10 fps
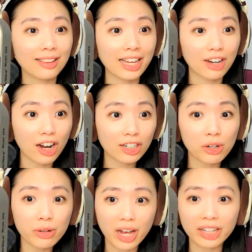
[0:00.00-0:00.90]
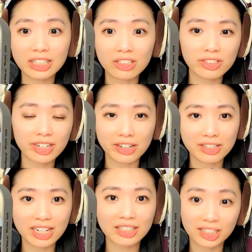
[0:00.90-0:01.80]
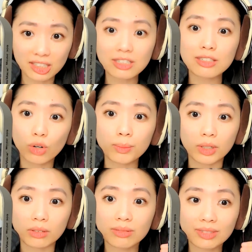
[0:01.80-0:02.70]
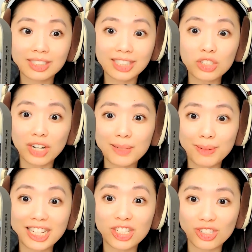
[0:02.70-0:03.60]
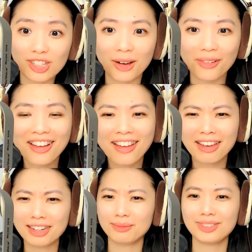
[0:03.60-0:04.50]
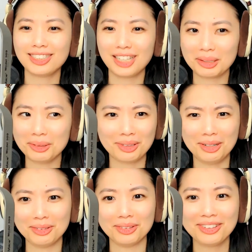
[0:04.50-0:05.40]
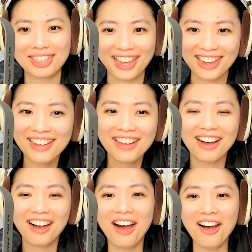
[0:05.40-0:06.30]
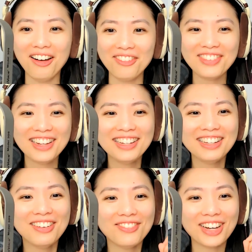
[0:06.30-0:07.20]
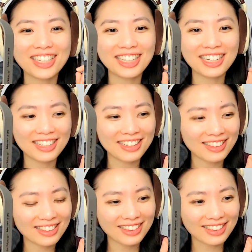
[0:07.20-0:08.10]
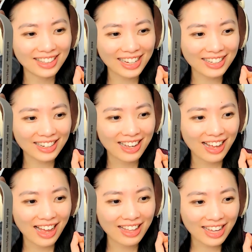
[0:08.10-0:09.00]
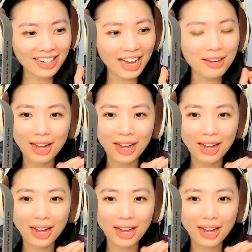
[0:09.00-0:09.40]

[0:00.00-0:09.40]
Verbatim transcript: like articles on the internet are saying like this is normal set your expectations low. And I'm just like, oh, oh, okay. um, but uh, like, and then I,